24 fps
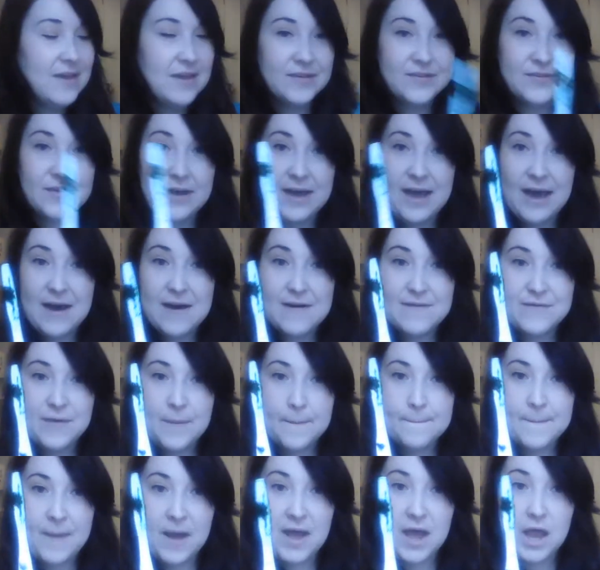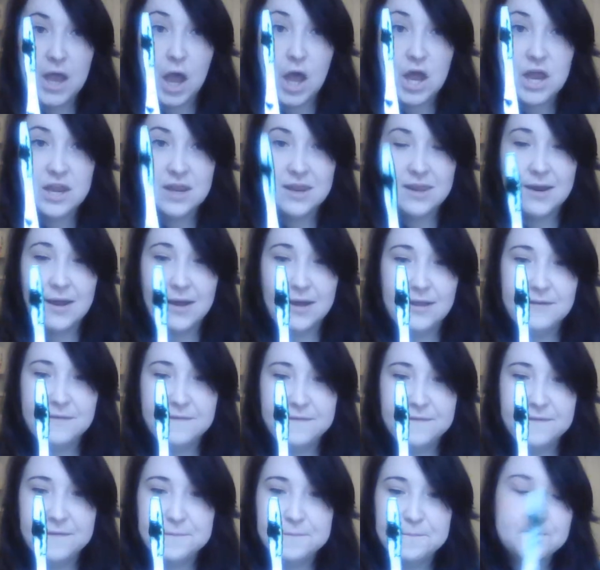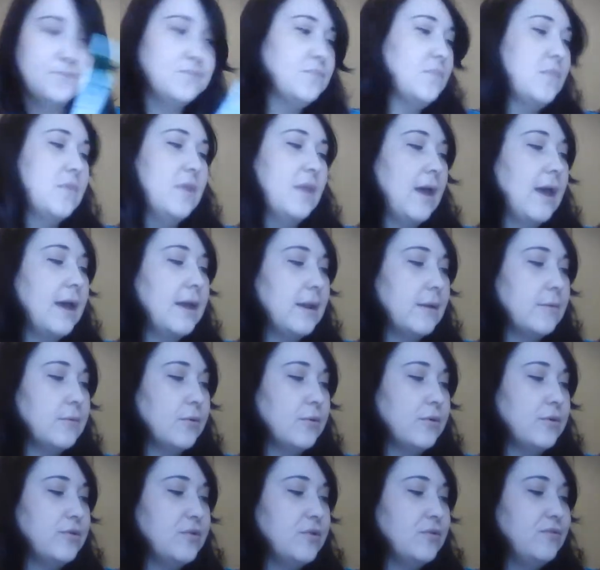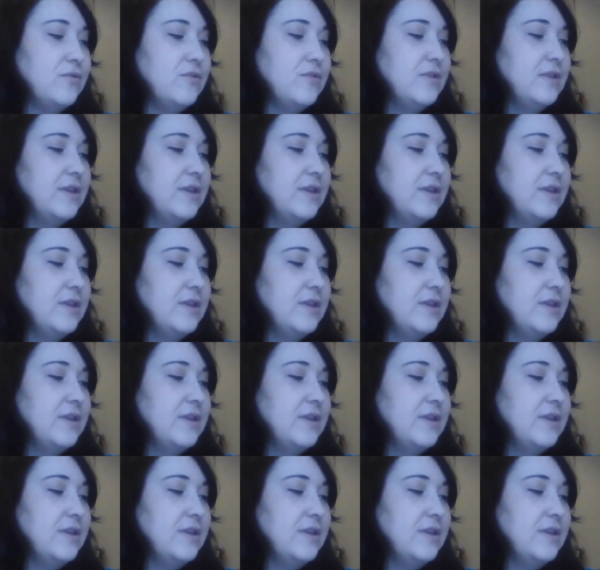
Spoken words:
So I have my knife, and I'm going to